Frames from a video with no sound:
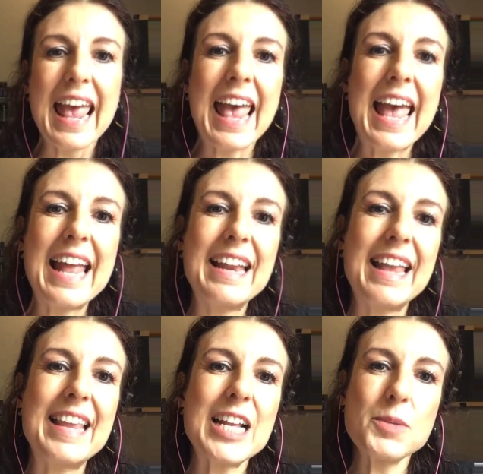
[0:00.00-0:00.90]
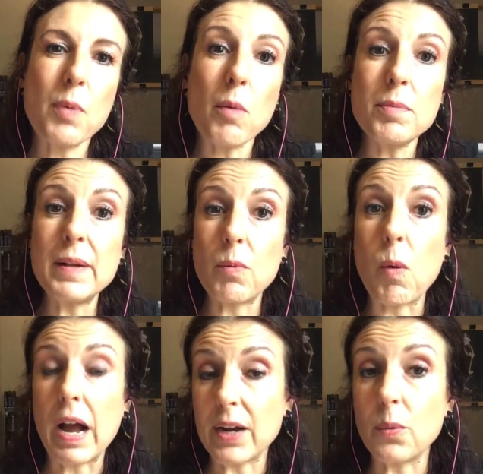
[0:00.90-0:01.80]
And that's probably
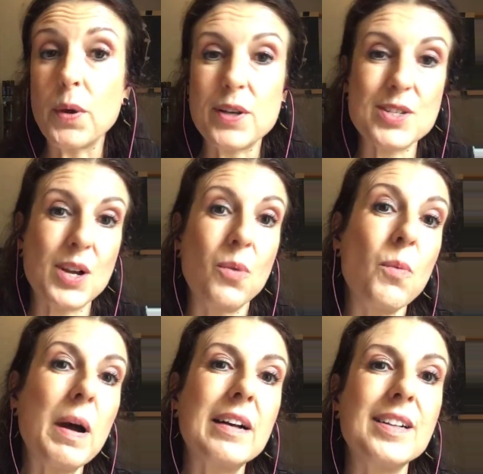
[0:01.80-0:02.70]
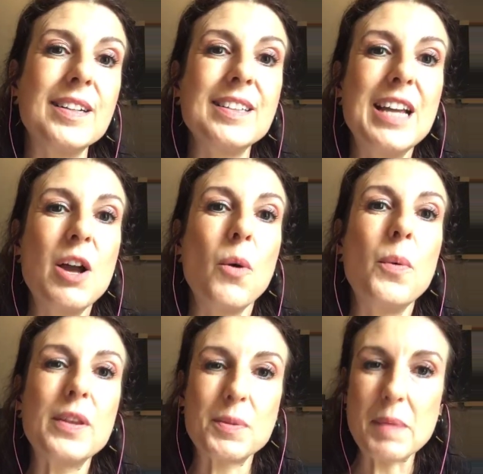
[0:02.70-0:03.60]
why it works so well
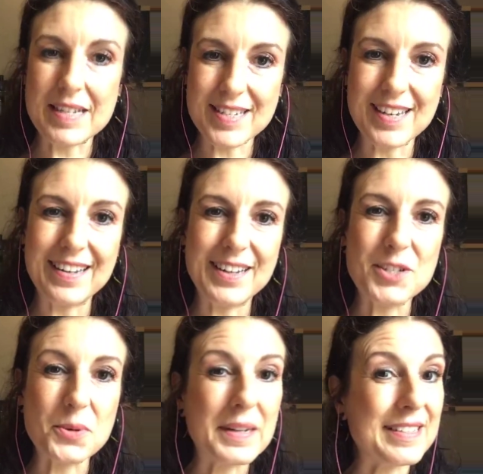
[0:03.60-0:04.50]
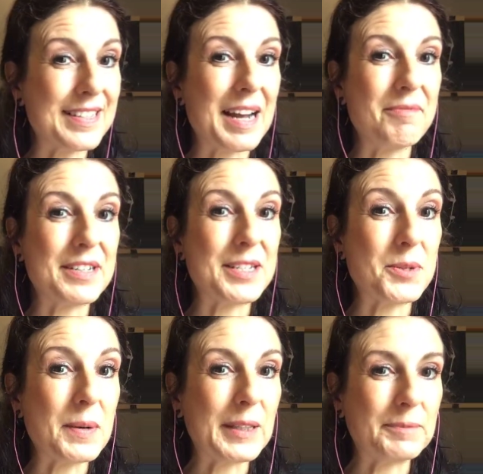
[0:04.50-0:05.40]
with muscular and joint discomfort as
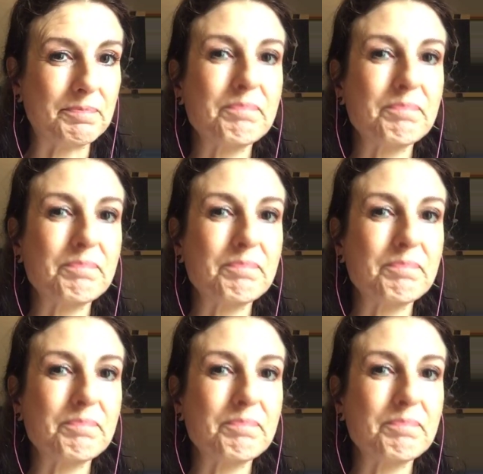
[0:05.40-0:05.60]
well.